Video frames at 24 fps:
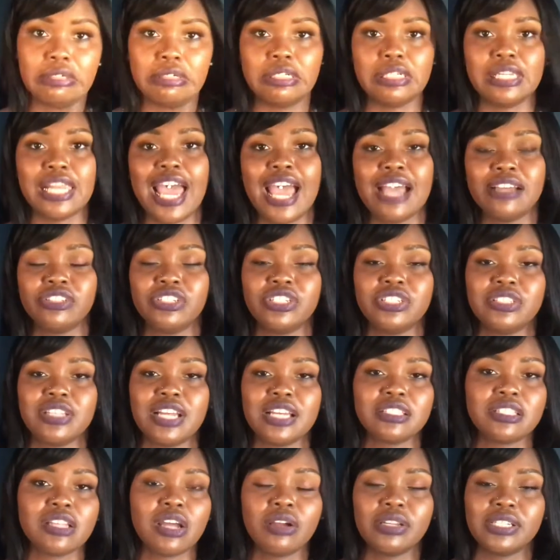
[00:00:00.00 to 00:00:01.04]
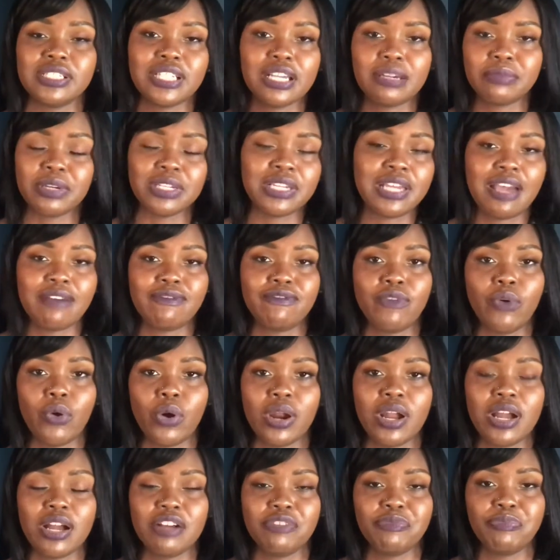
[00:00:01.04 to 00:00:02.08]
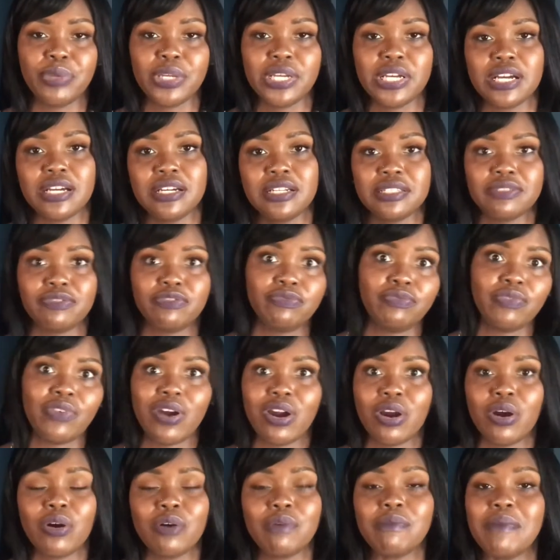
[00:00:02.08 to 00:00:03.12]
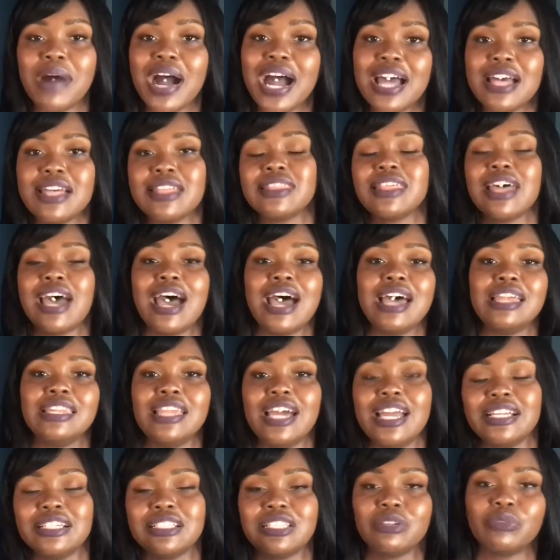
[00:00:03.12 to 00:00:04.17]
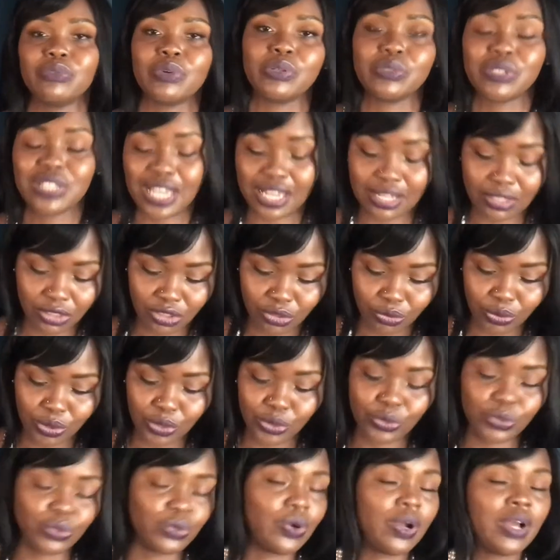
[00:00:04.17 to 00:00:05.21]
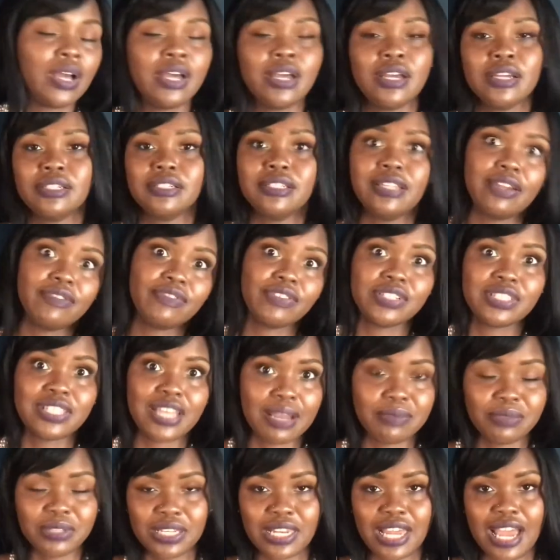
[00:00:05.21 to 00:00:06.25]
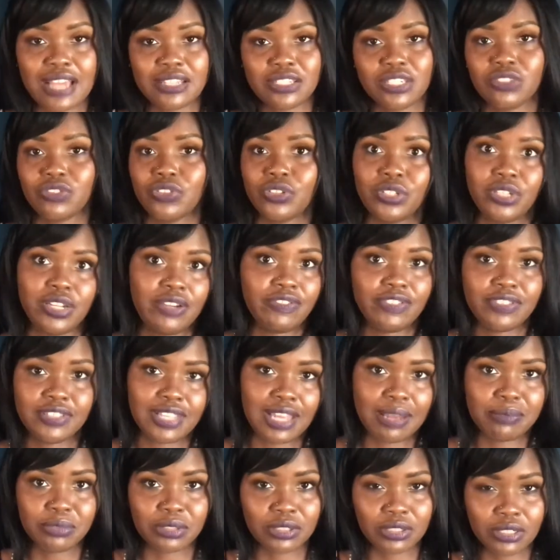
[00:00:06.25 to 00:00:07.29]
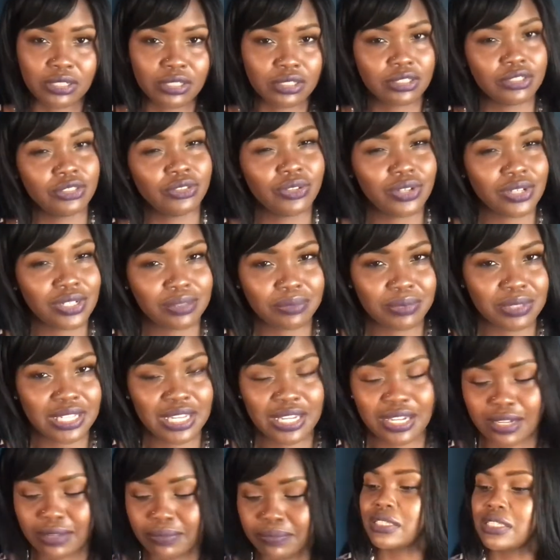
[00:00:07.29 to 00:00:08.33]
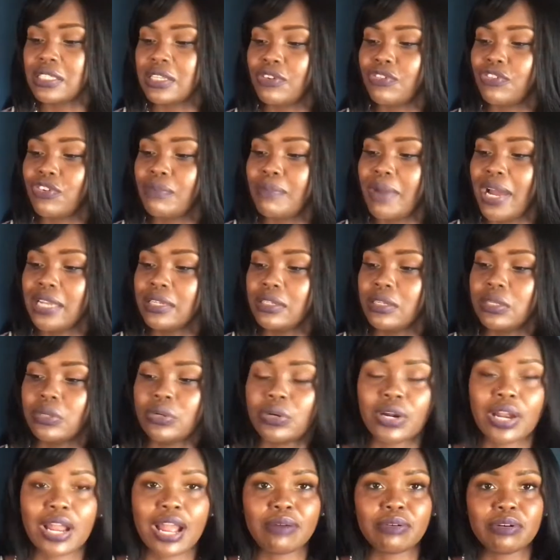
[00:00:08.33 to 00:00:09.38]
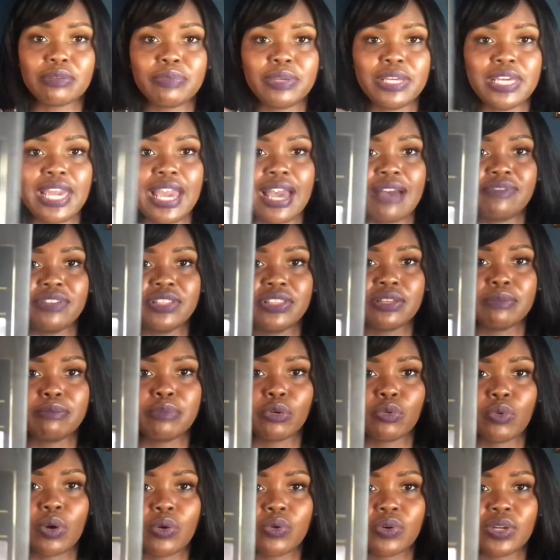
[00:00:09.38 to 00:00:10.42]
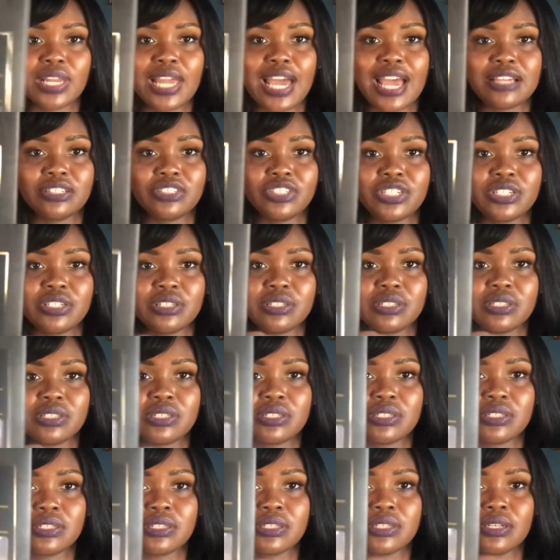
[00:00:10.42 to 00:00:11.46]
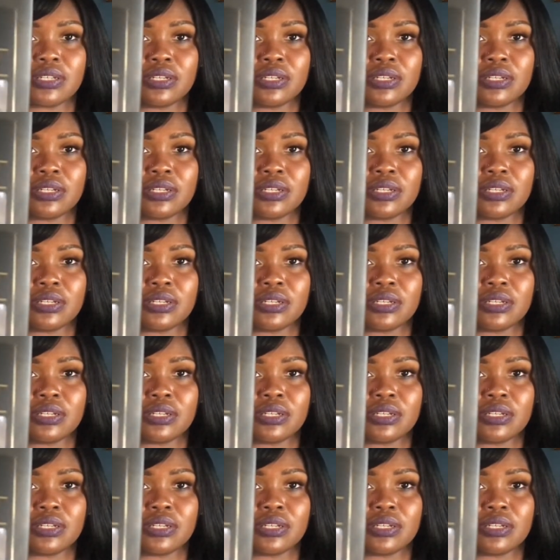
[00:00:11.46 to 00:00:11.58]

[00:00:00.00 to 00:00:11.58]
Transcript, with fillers: lashes. That's the only thing I'm gonna have 4 of, because for a whole month, I like to rotate through different types of lashes for different types of looks. You know what I'm saying? Also from Eylure, I will be having the Baroque lashes.